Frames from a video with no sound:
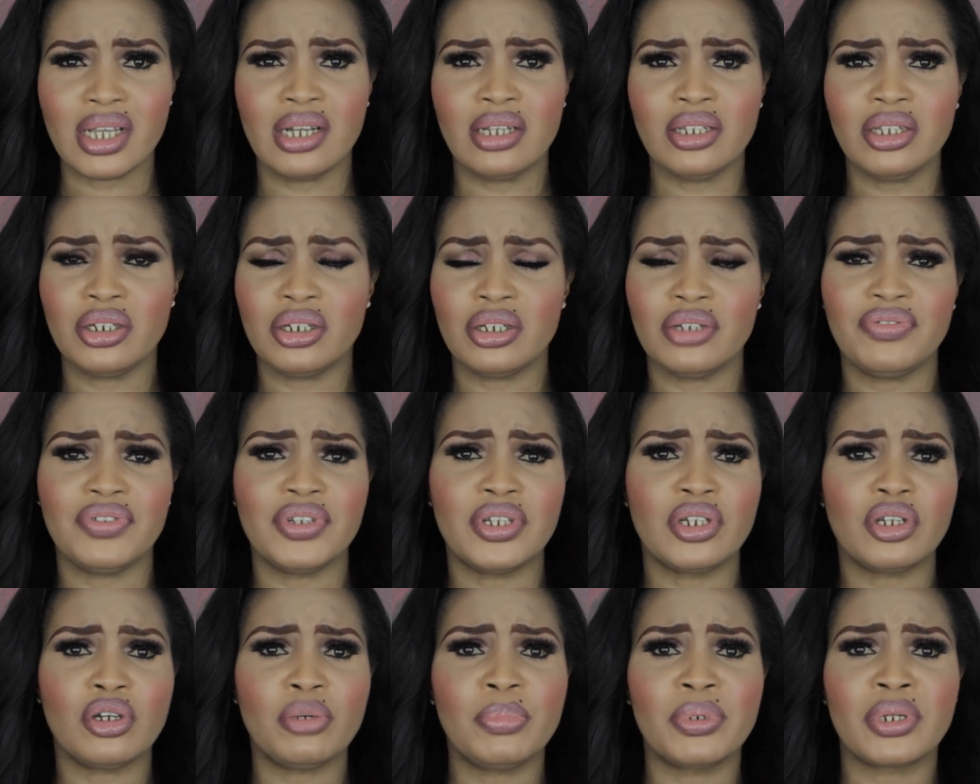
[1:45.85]
You know, if
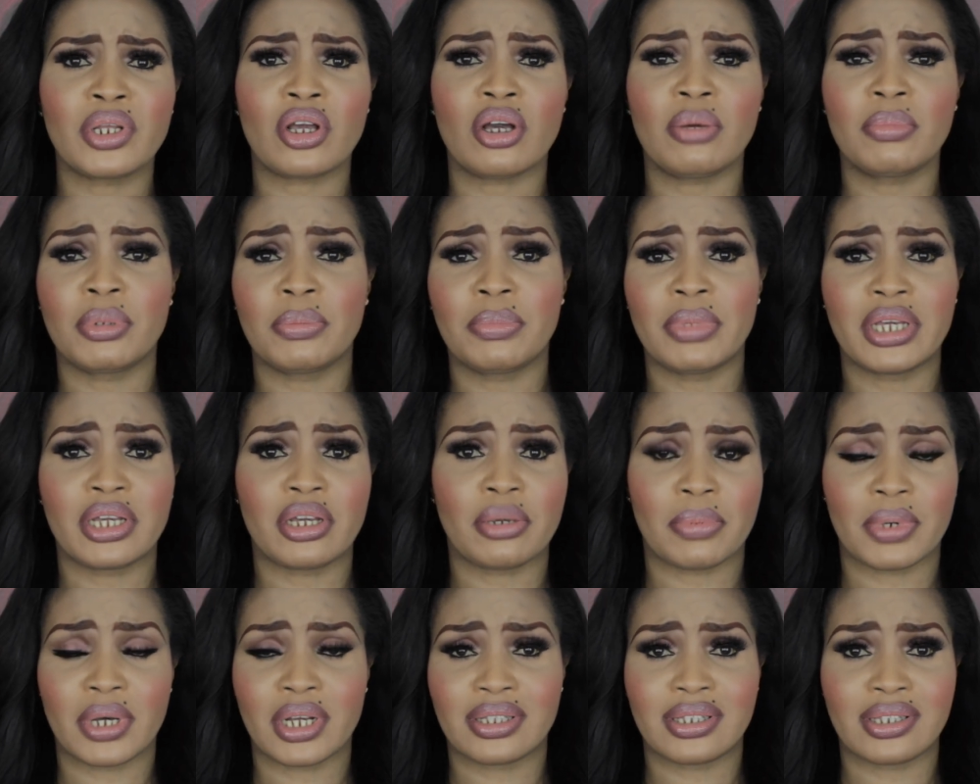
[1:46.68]
you're an up-and-coming
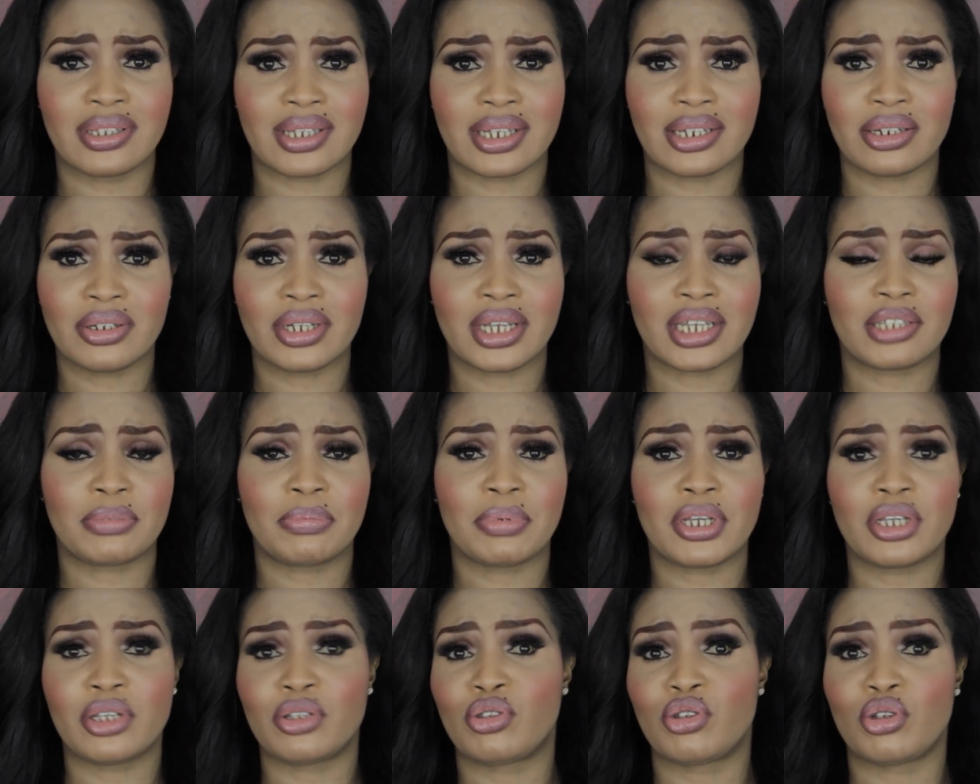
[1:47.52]
makeup artist, I don't
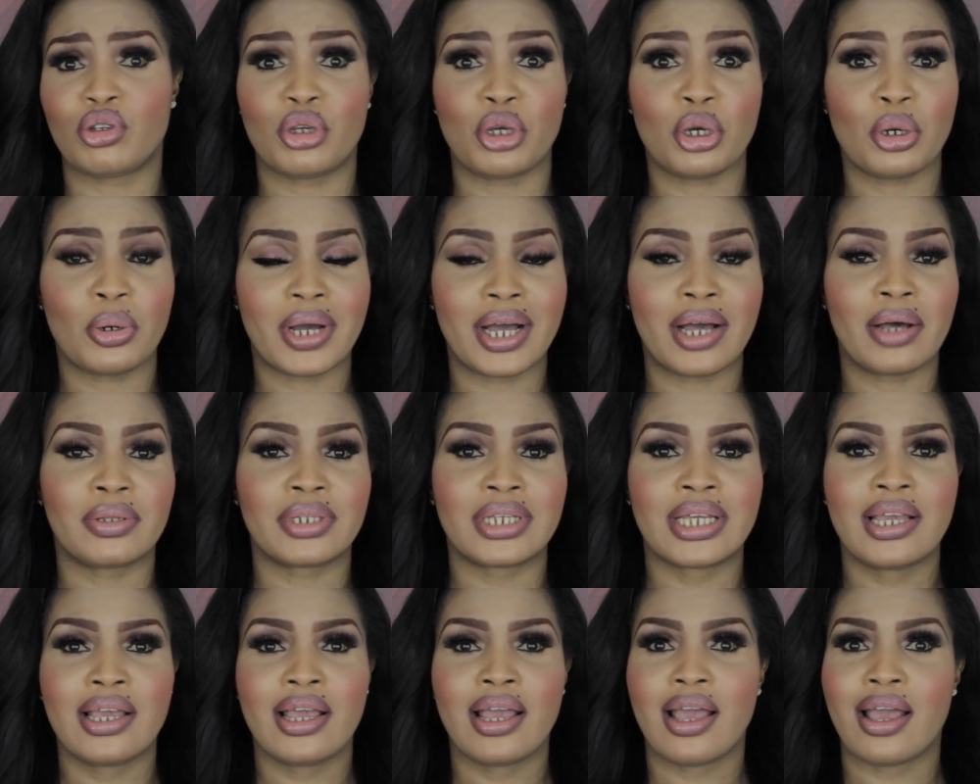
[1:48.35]
expect you to go
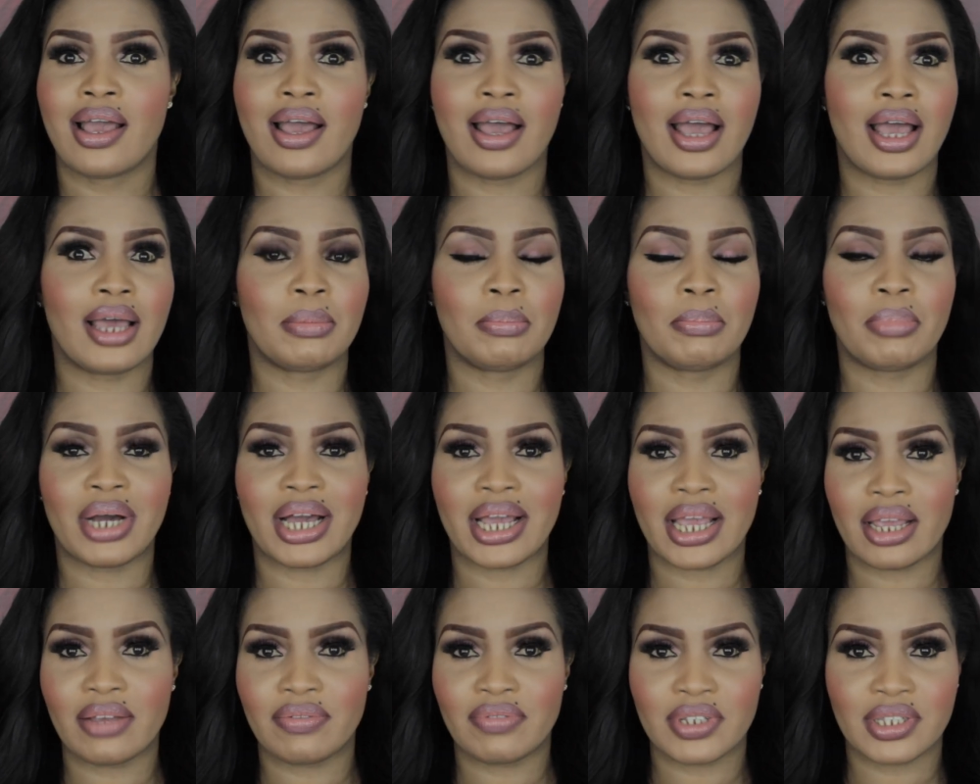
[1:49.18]
out and
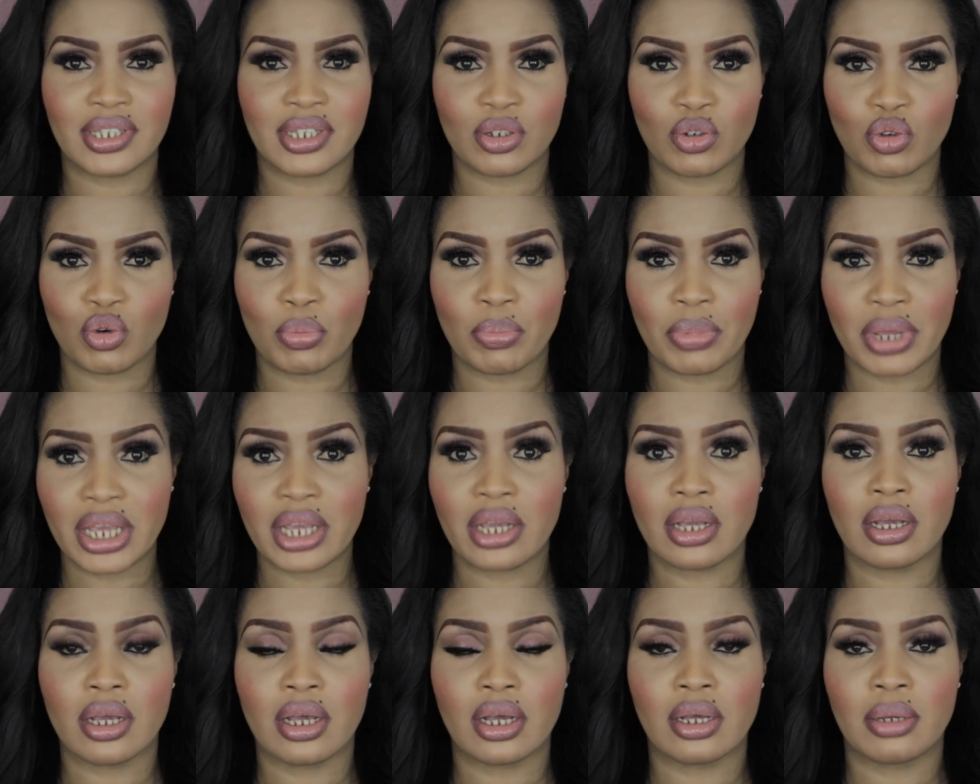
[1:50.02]
buy every single
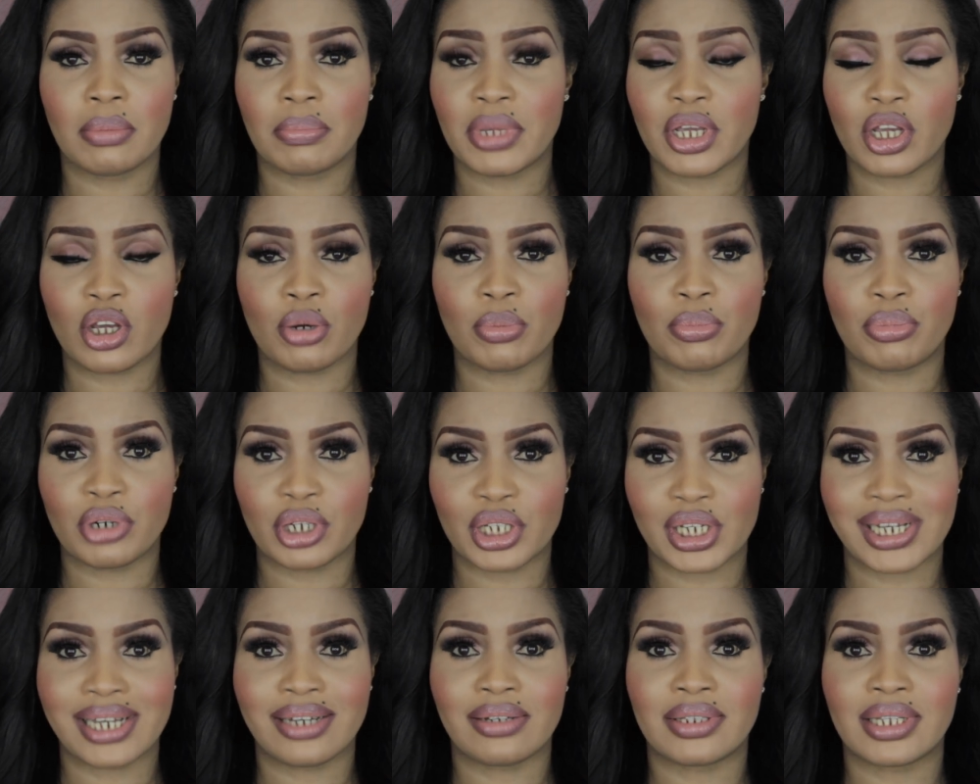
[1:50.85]
makeup
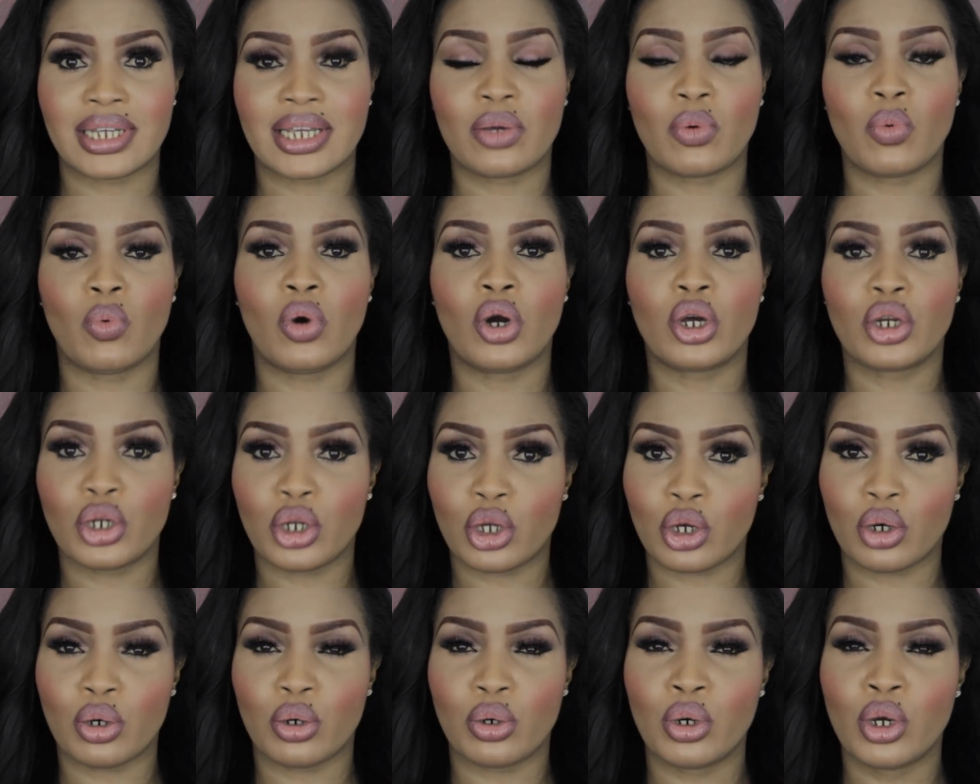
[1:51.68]
brush out there in one
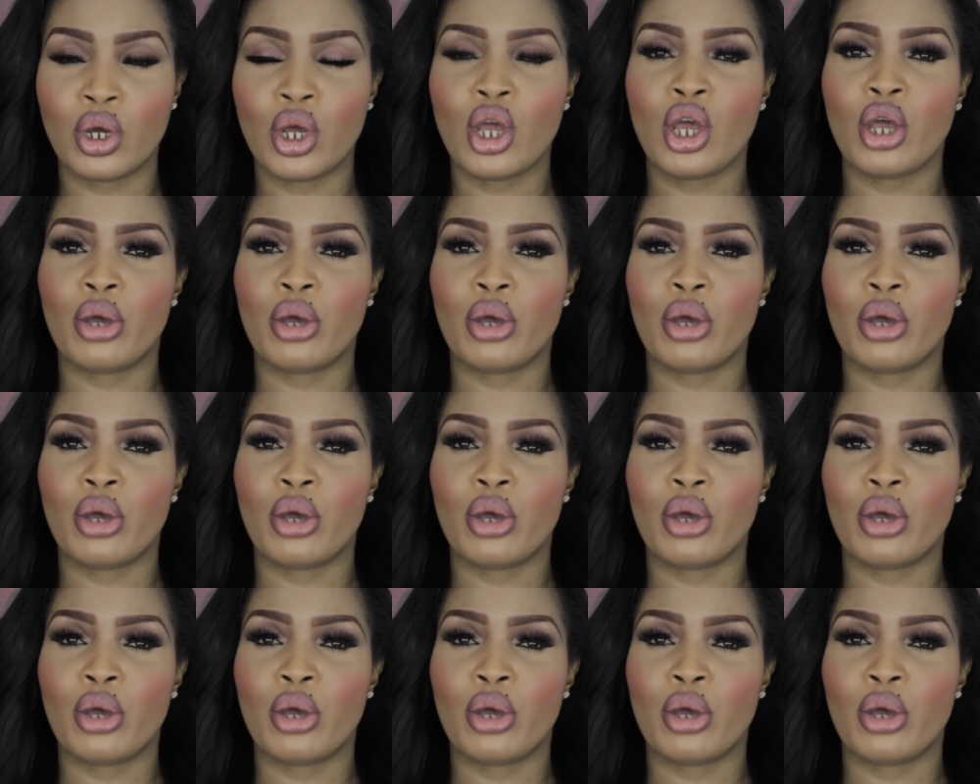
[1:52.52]
go.